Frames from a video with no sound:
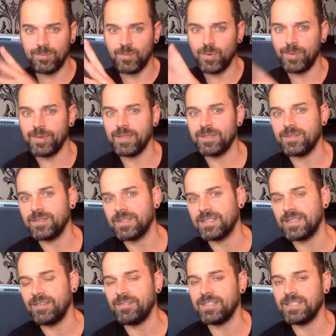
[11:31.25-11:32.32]
moving into the
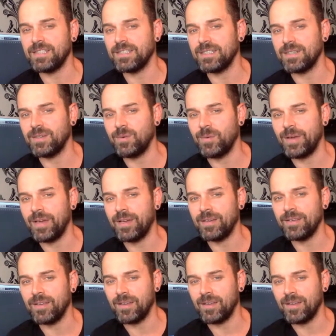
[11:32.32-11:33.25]
70s in a way.